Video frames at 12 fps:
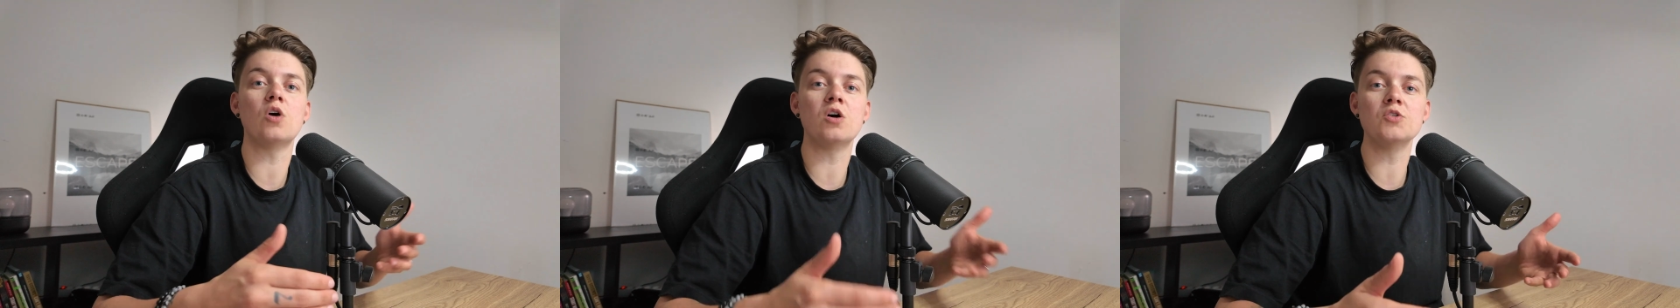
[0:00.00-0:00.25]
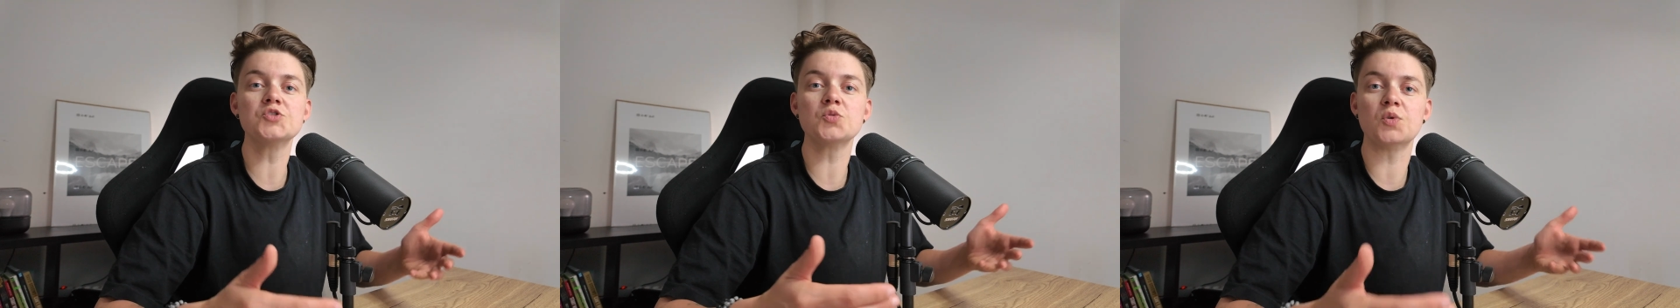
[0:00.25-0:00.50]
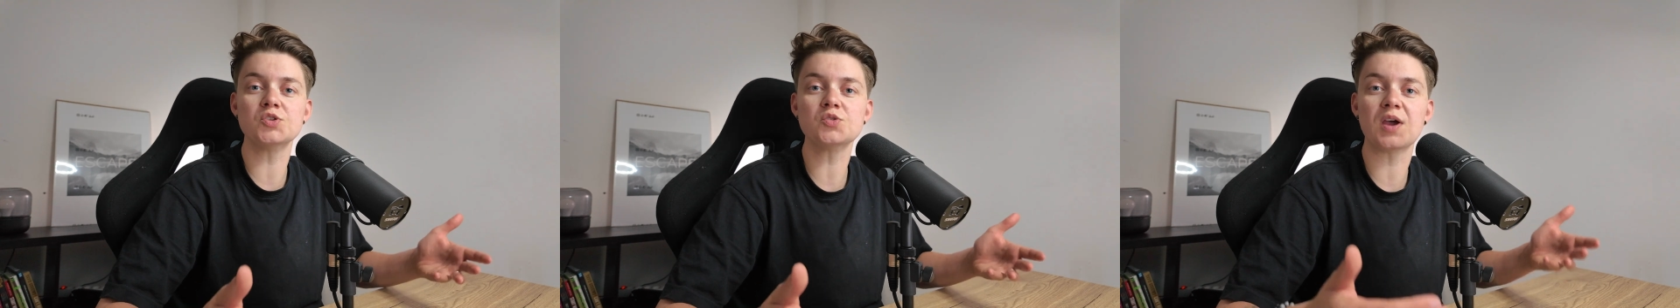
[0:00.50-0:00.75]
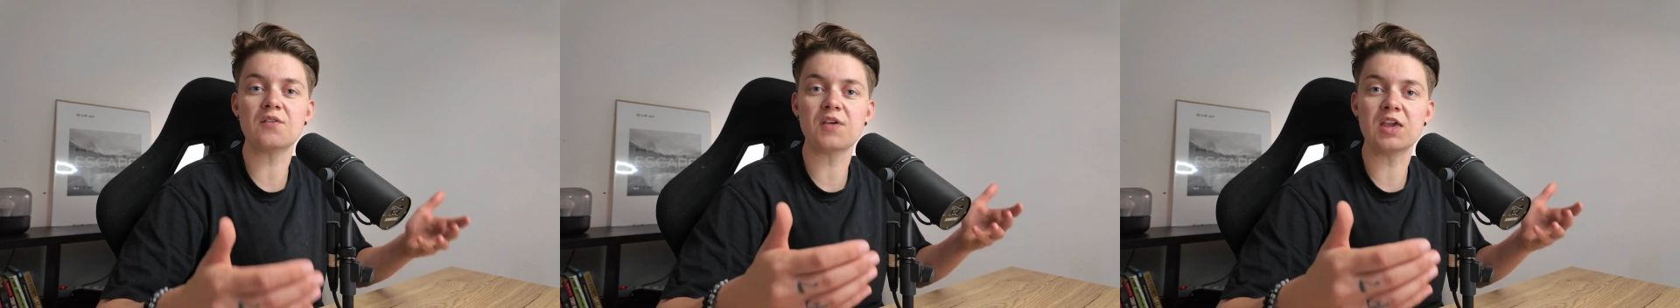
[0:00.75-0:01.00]
also want to
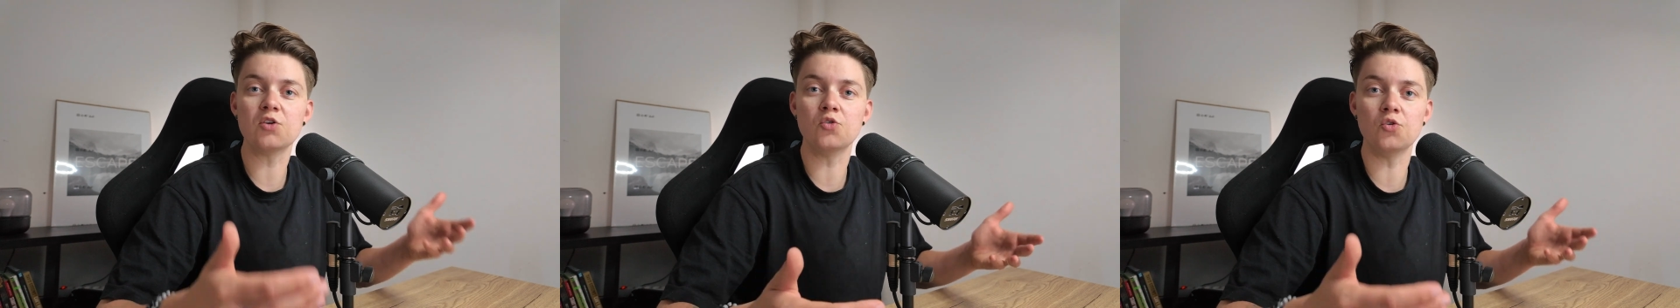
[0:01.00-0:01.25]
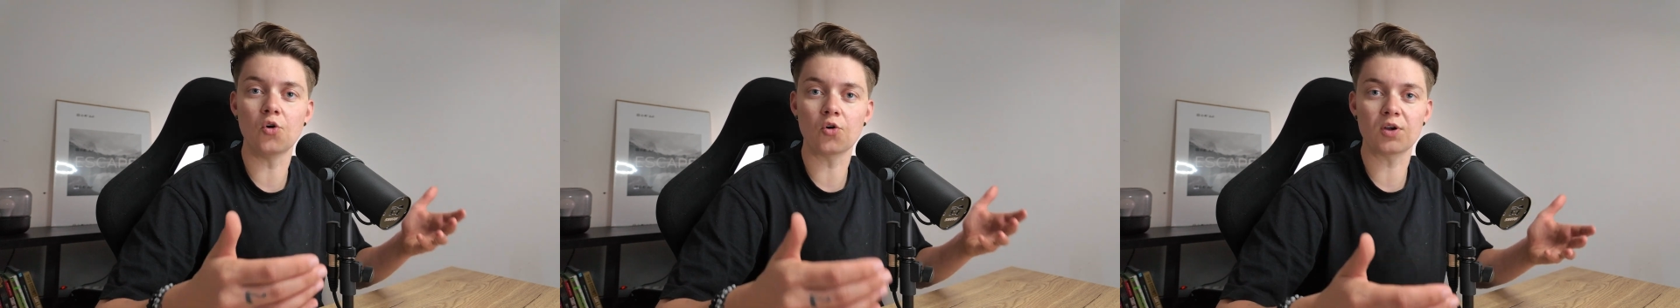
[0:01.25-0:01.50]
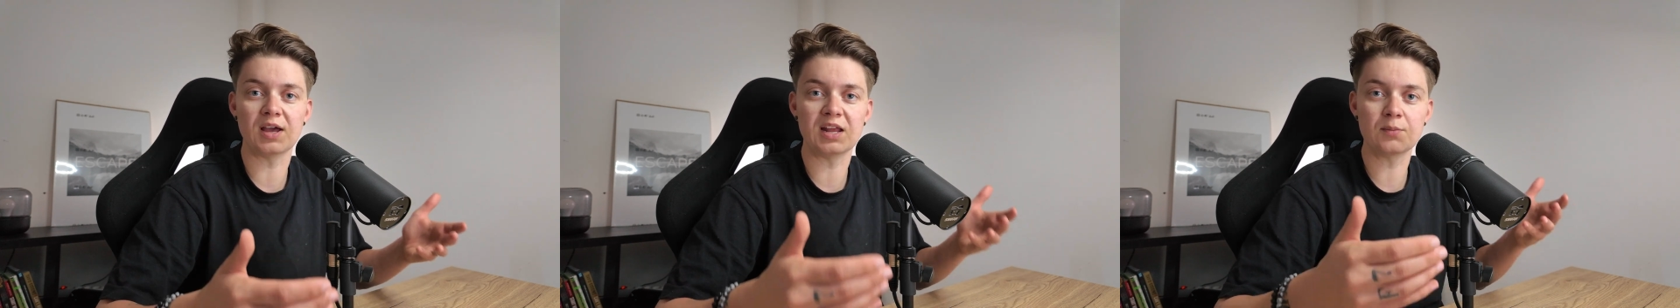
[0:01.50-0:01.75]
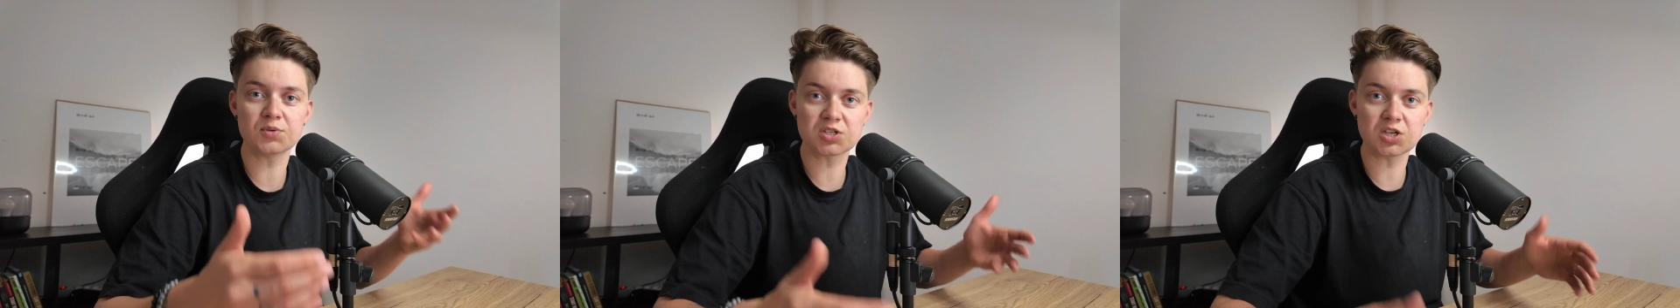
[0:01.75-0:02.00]
have a good
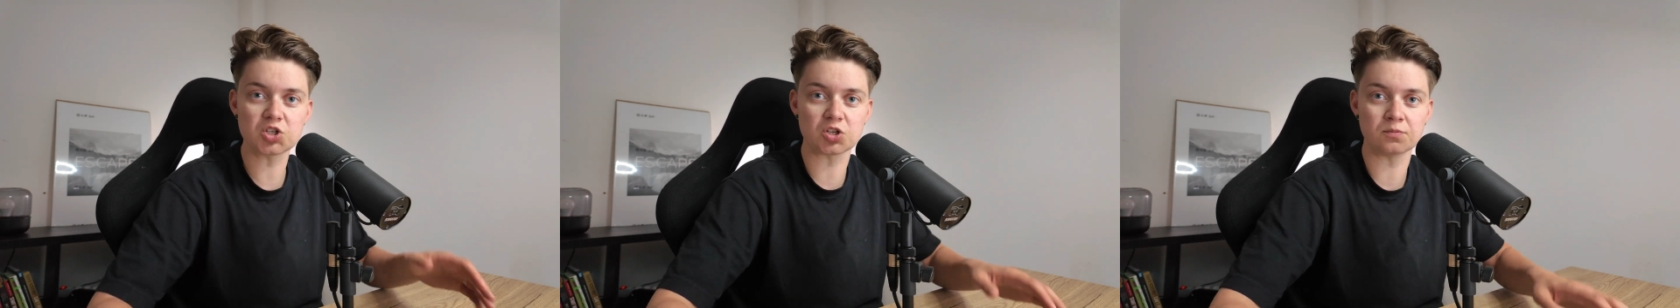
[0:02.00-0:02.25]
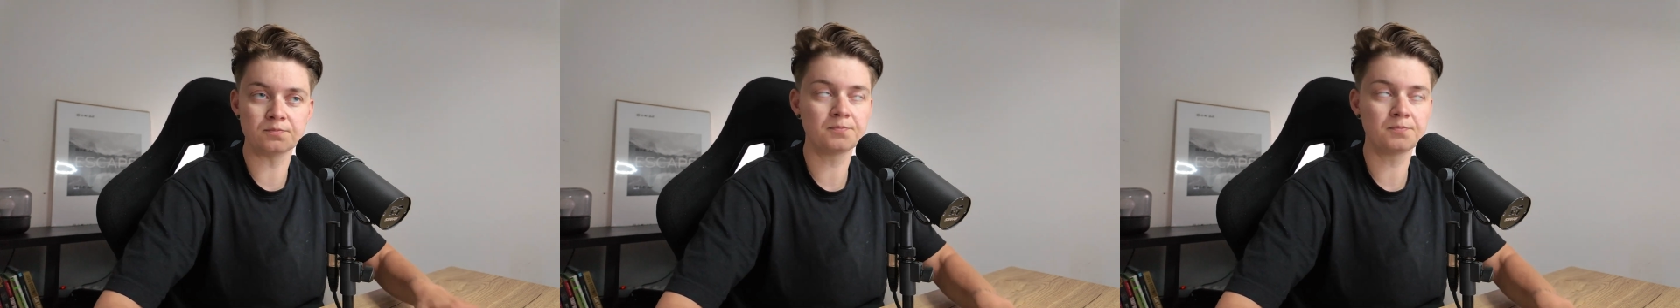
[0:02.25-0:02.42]
organic position.